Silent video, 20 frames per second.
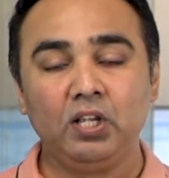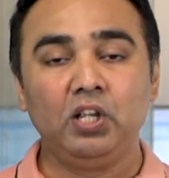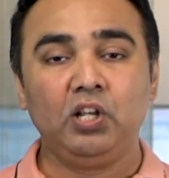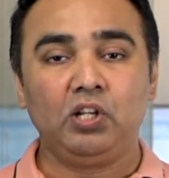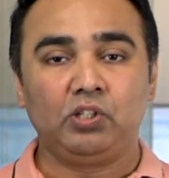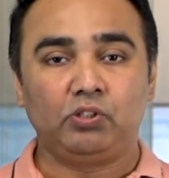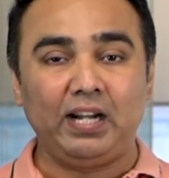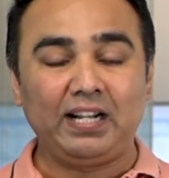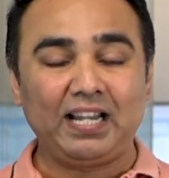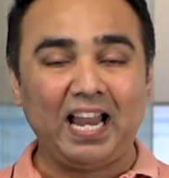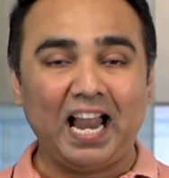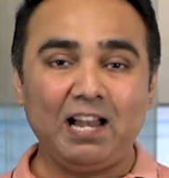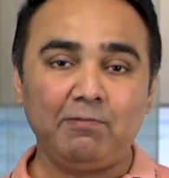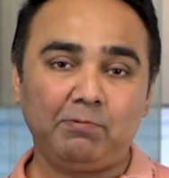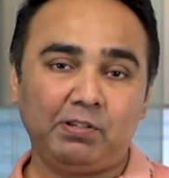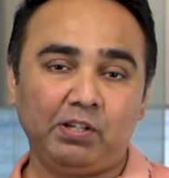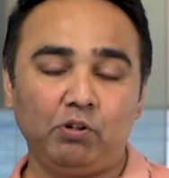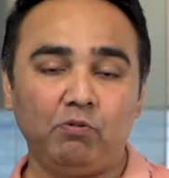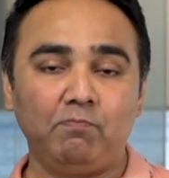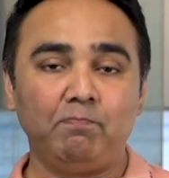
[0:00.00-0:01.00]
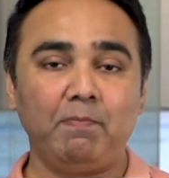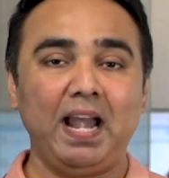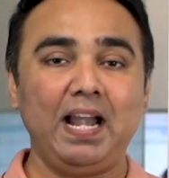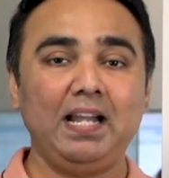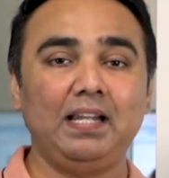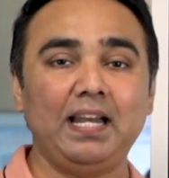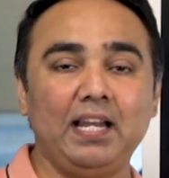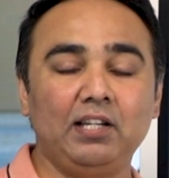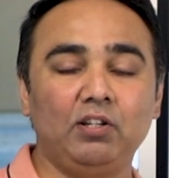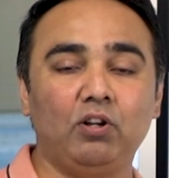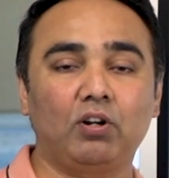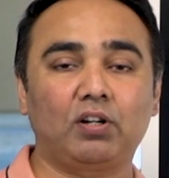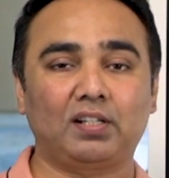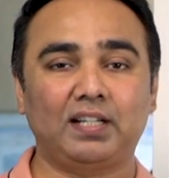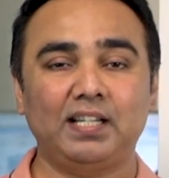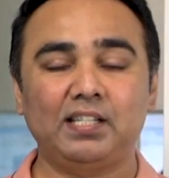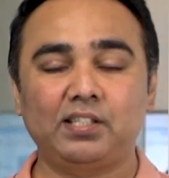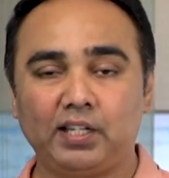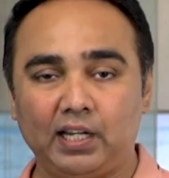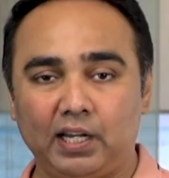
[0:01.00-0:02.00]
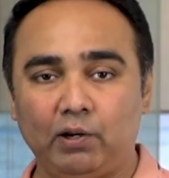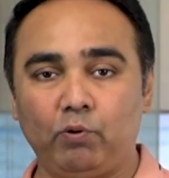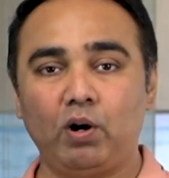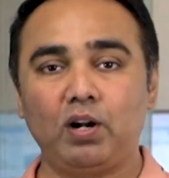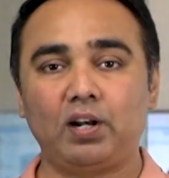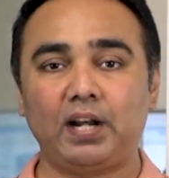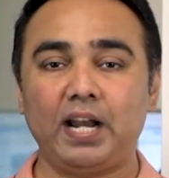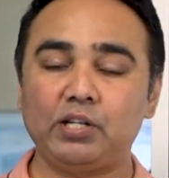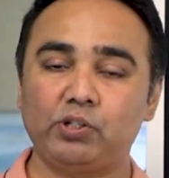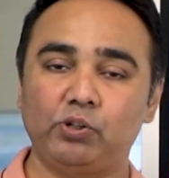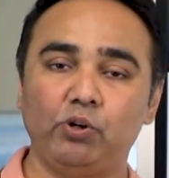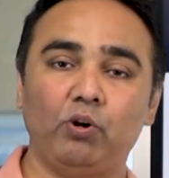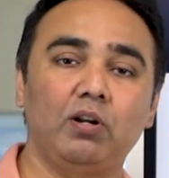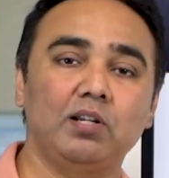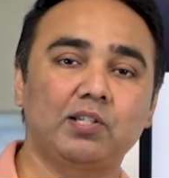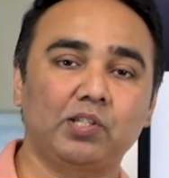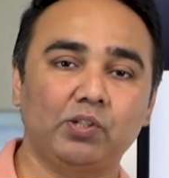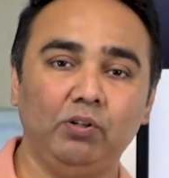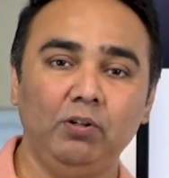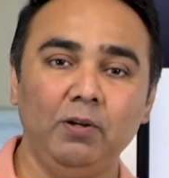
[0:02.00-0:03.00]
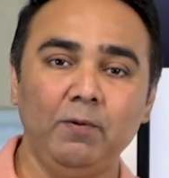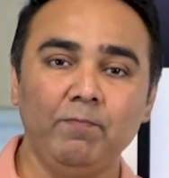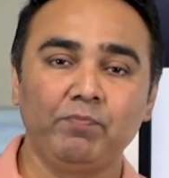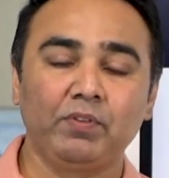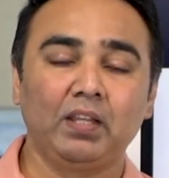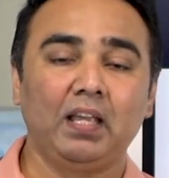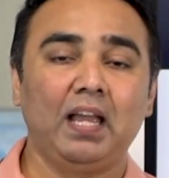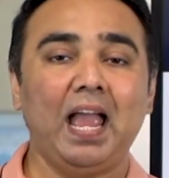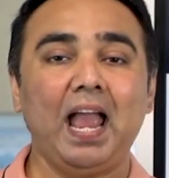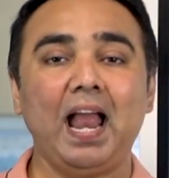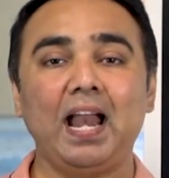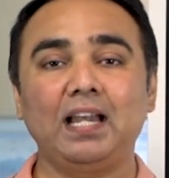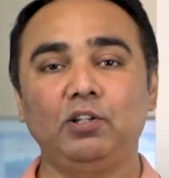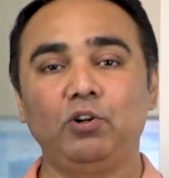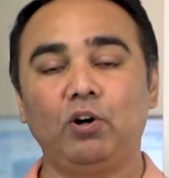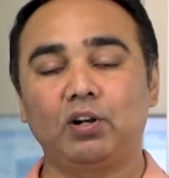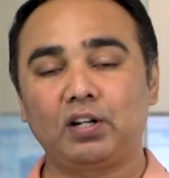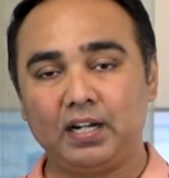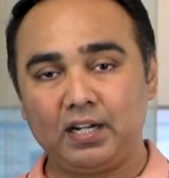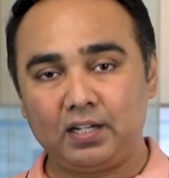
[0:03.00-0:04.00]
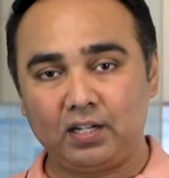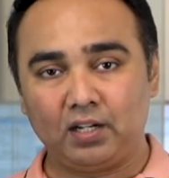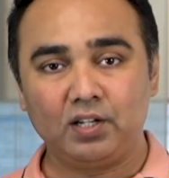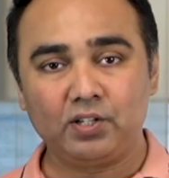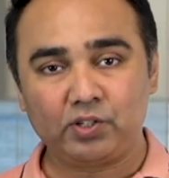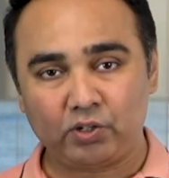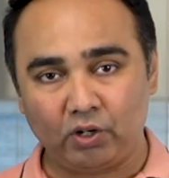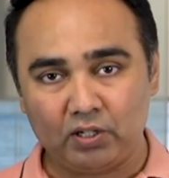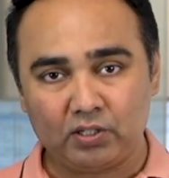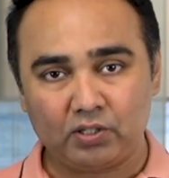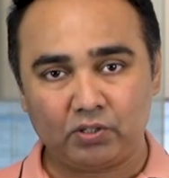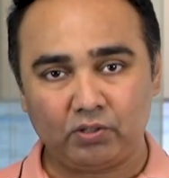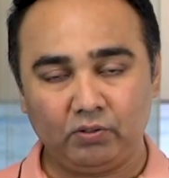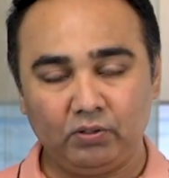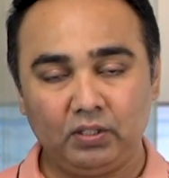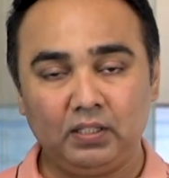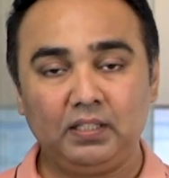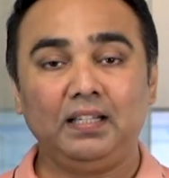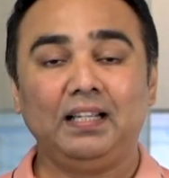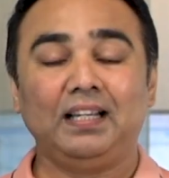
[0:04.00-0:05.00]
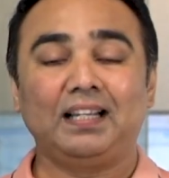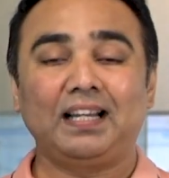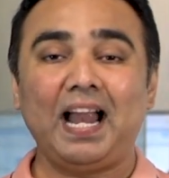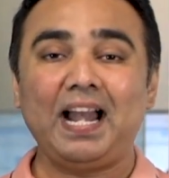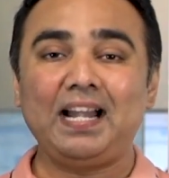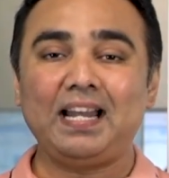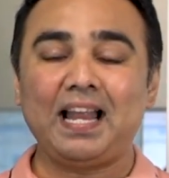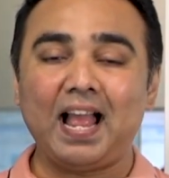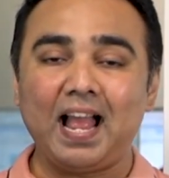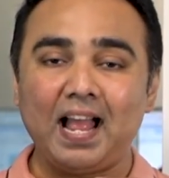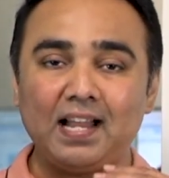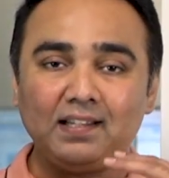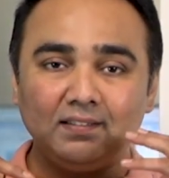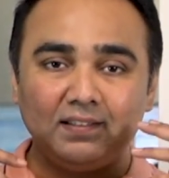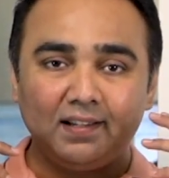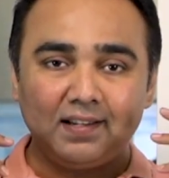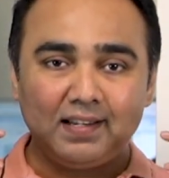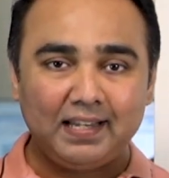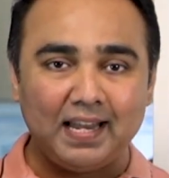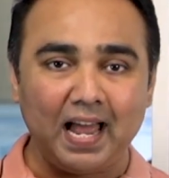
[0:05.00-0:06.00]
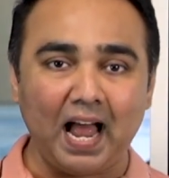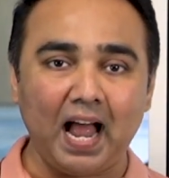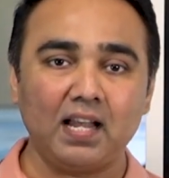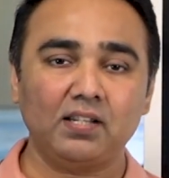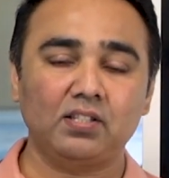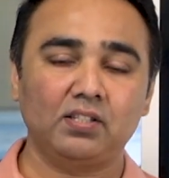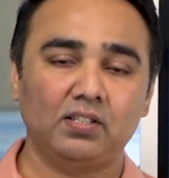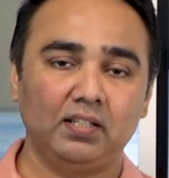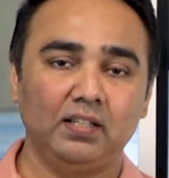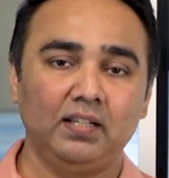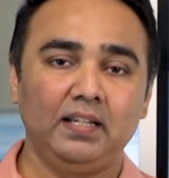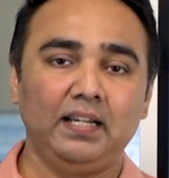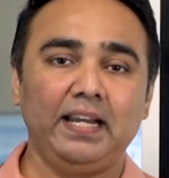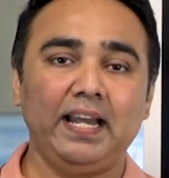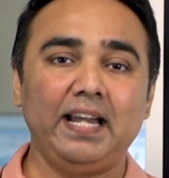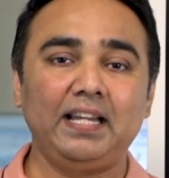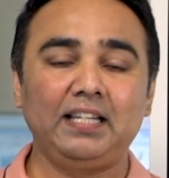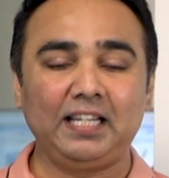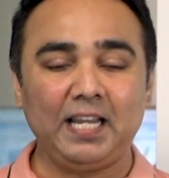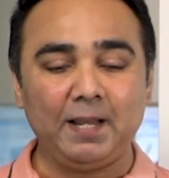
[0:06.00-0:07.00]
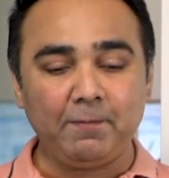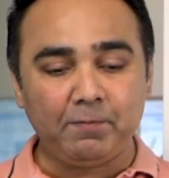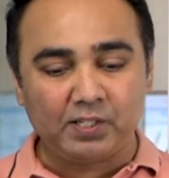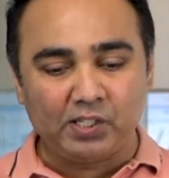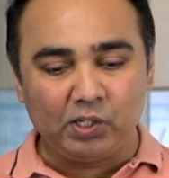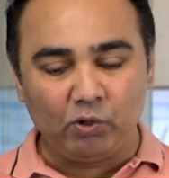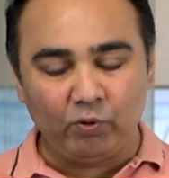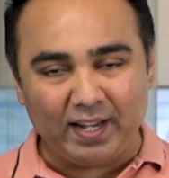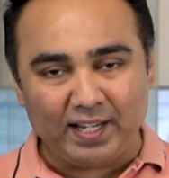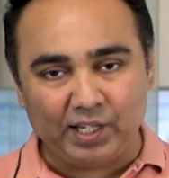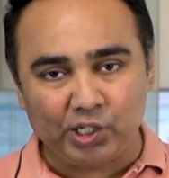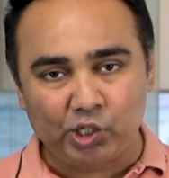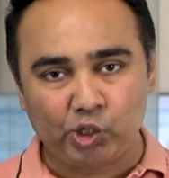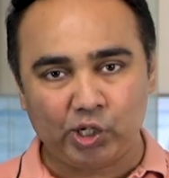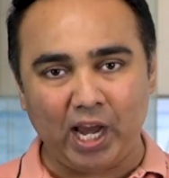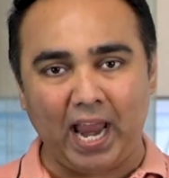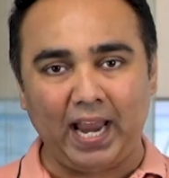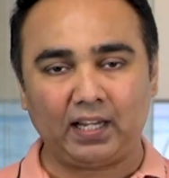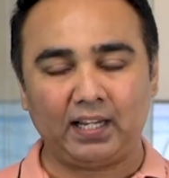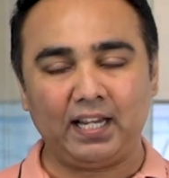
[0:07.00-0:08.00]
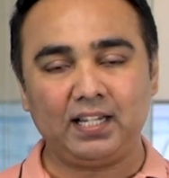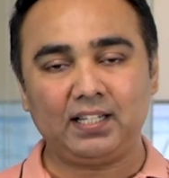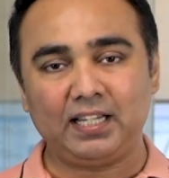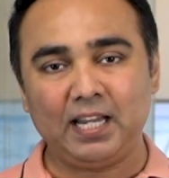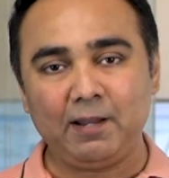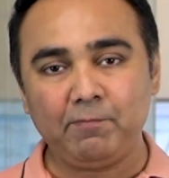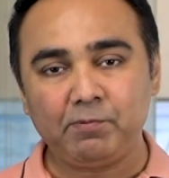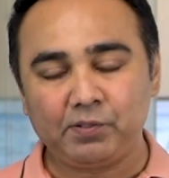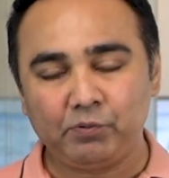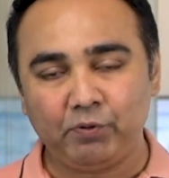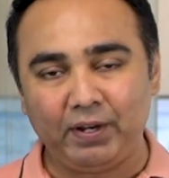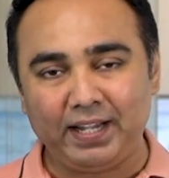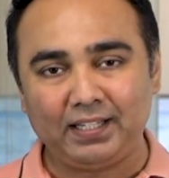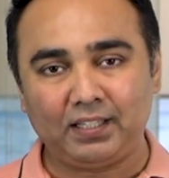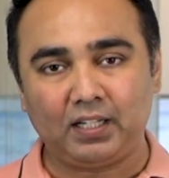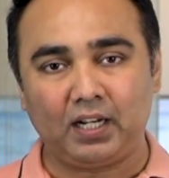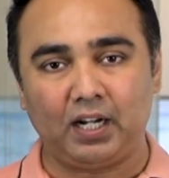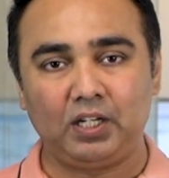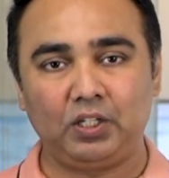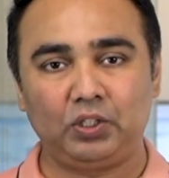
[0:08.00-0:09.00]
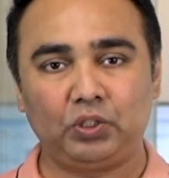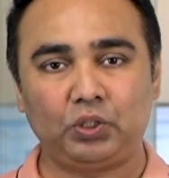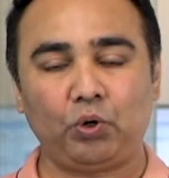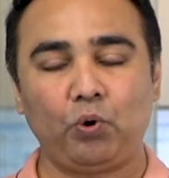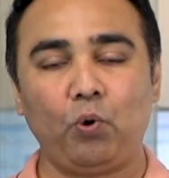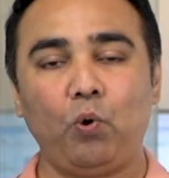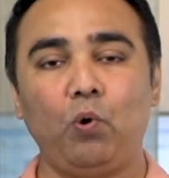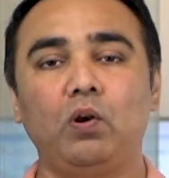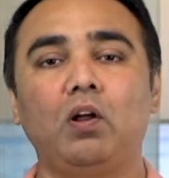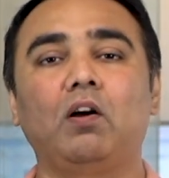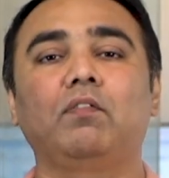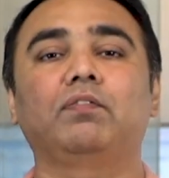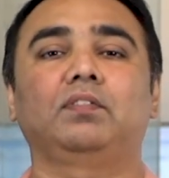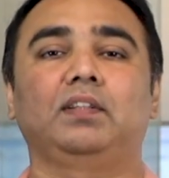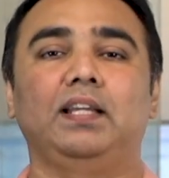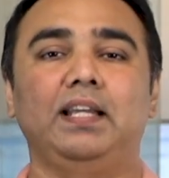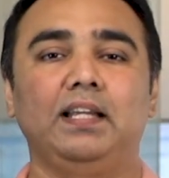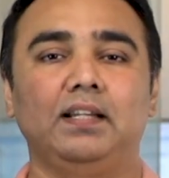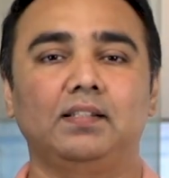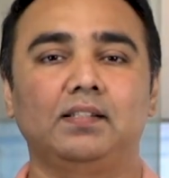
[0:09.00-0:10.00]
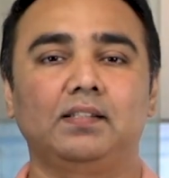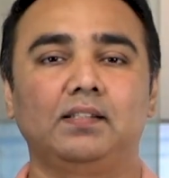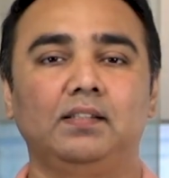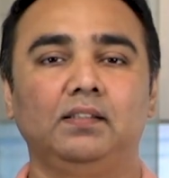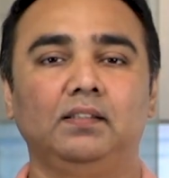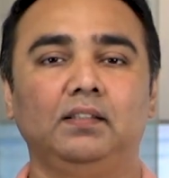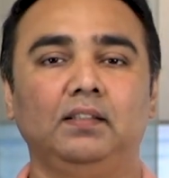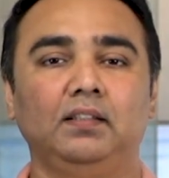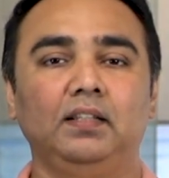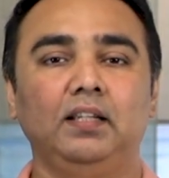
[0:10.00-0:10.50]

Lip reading: So it helps you to maintain your risk reward ratio also and your returns also, right? And the last, it keeps you in check. It keeps you in control of things.